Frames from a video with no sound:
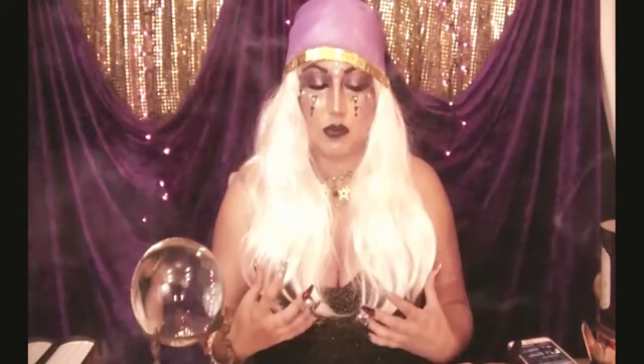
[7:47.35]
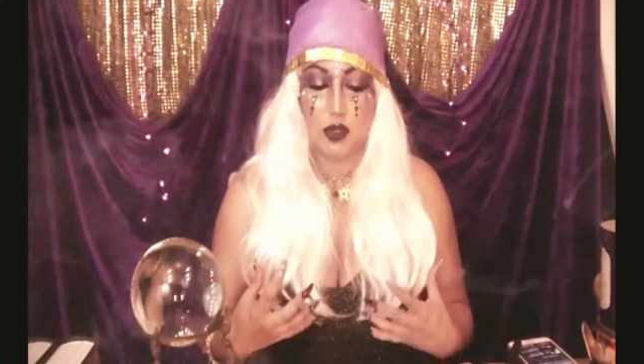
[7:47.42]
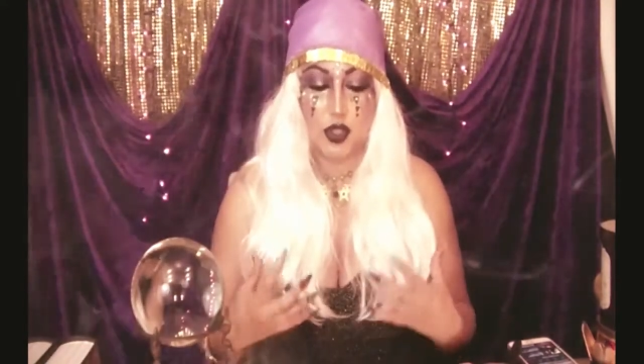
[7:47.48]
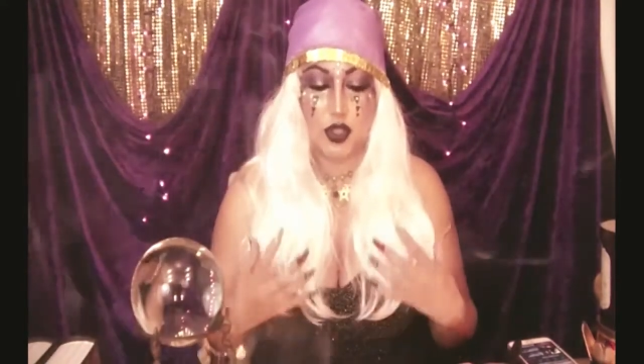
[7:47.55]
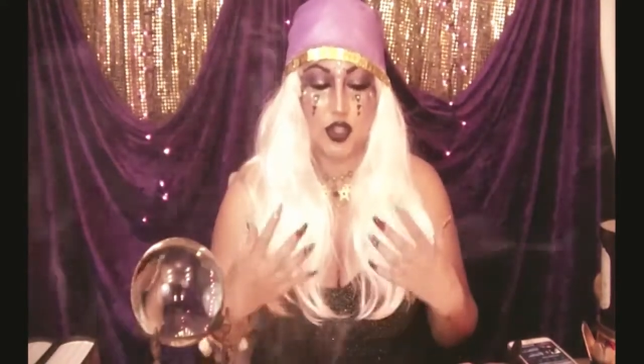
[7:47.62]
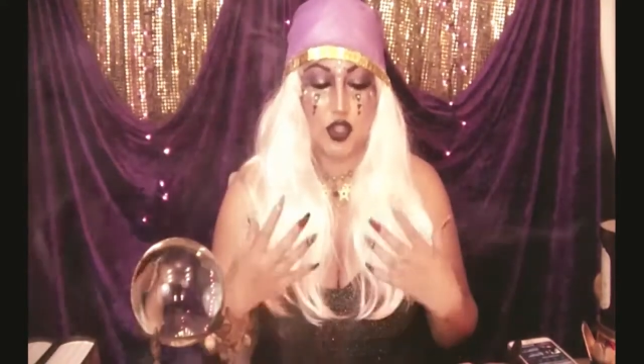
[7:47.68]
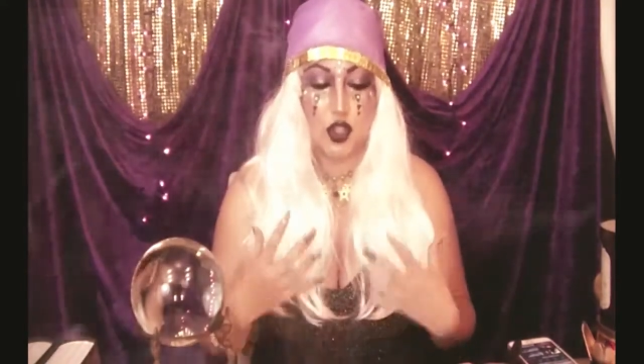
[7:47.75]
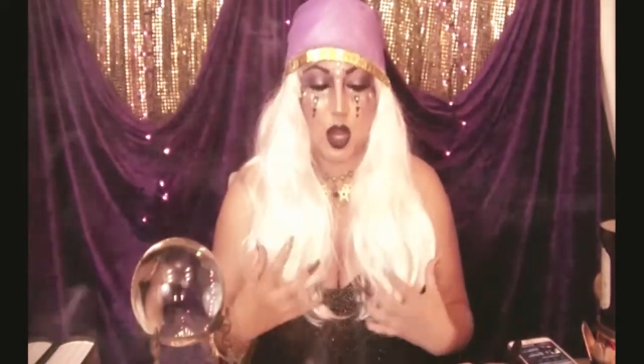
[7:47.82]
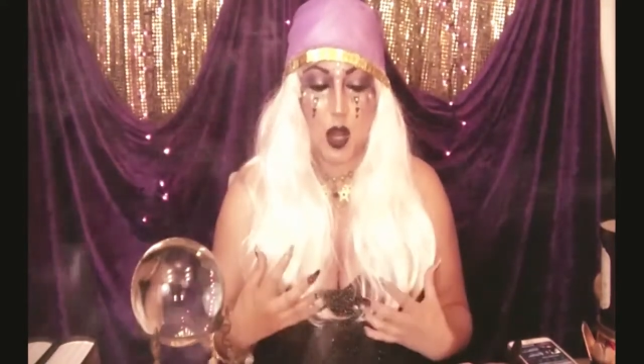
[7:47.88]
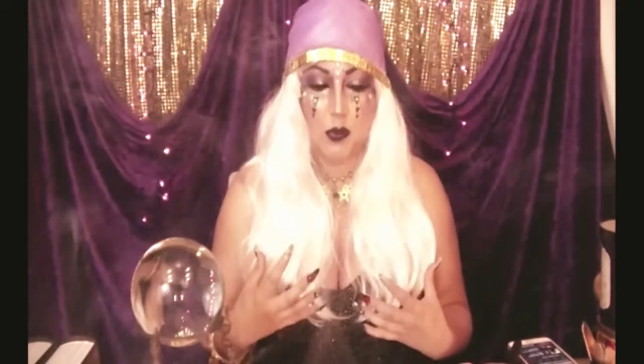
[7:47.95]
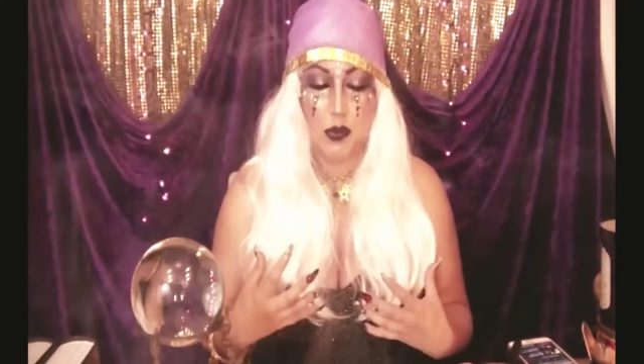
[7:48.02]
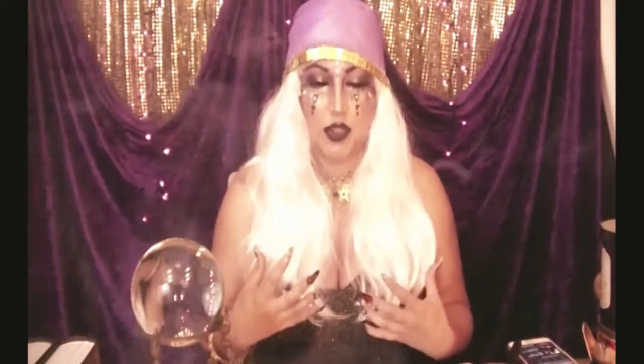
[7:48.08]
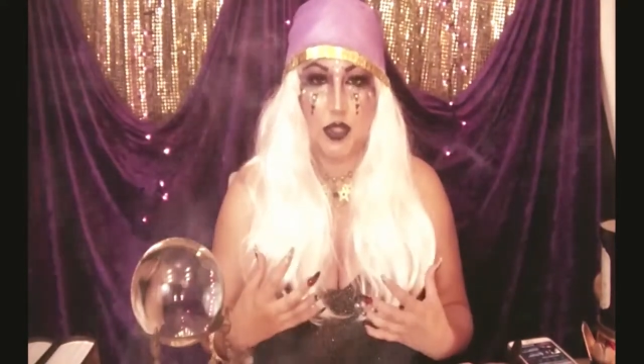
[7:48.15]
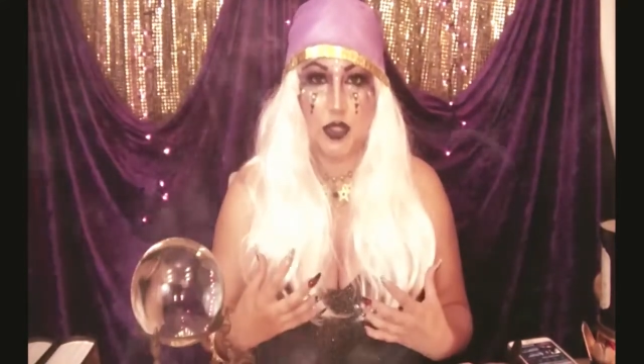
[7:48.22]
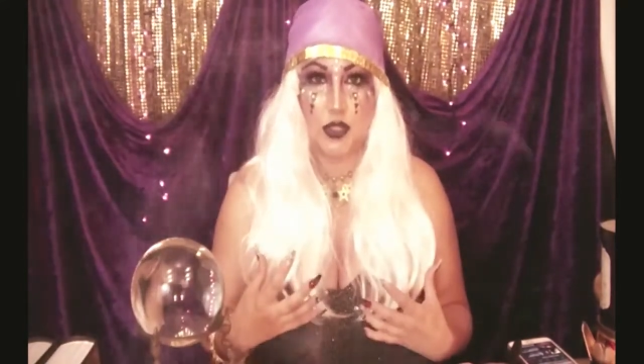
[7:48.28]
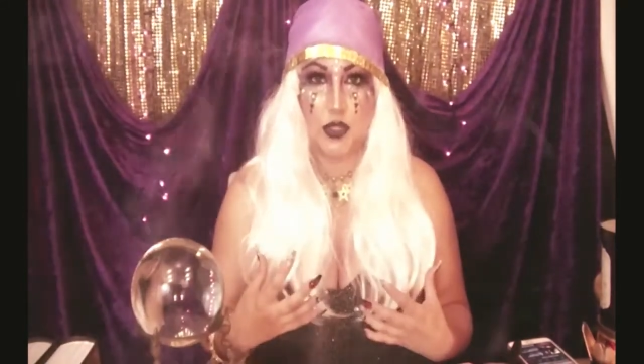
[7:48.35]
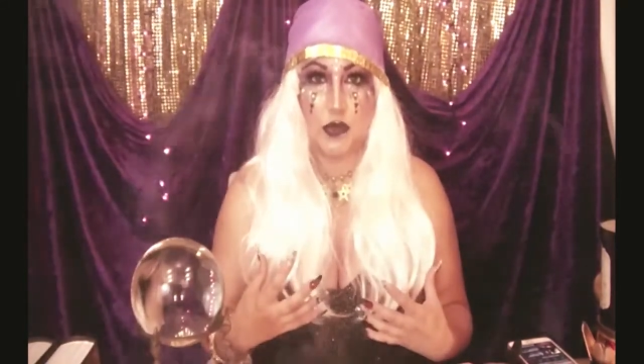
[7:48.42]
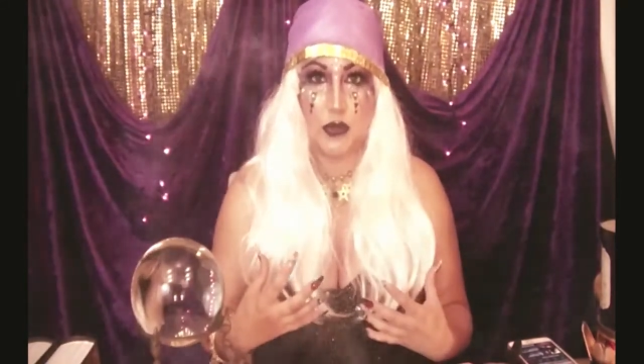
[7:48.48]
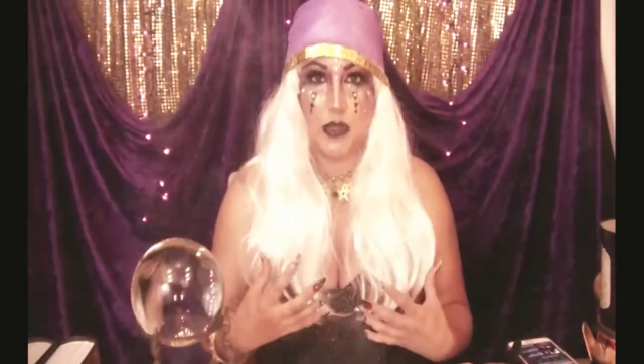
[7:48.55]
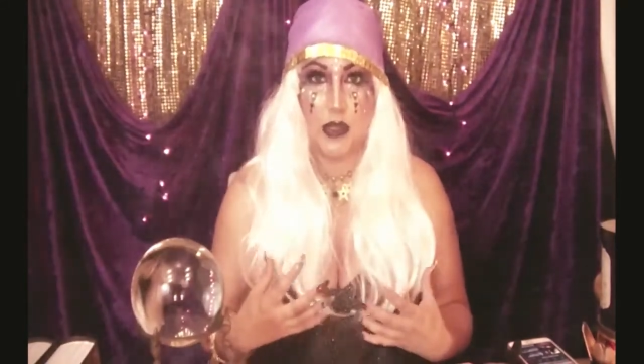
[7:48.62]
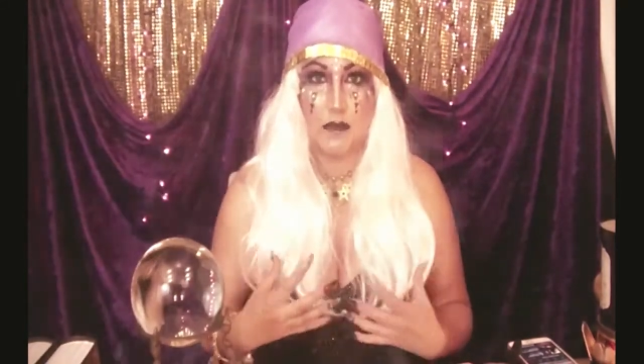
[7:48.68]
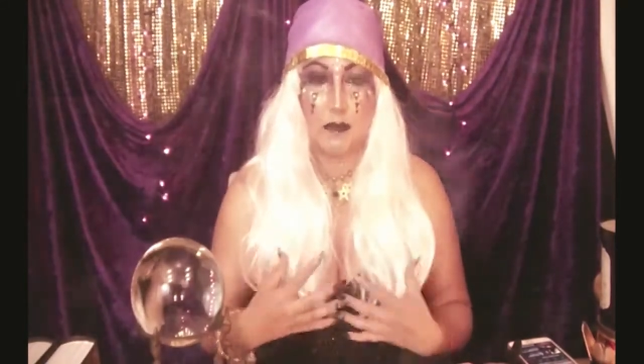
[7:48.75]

to stop what you're doing,